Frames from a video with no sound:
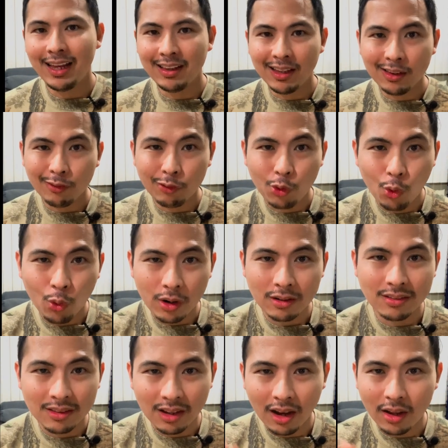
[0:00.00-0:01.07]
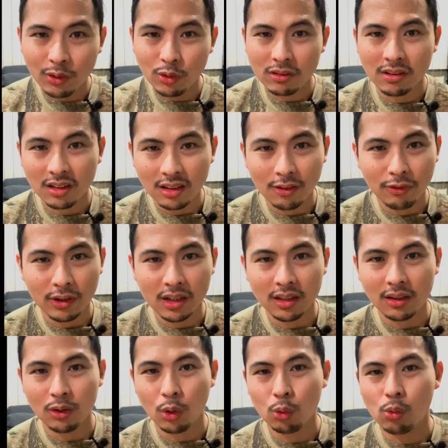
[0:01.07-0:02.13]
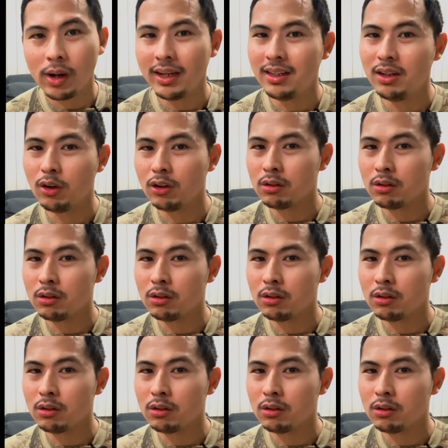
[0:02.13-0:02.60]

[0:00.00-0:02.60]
And then of course, the other significant note right here,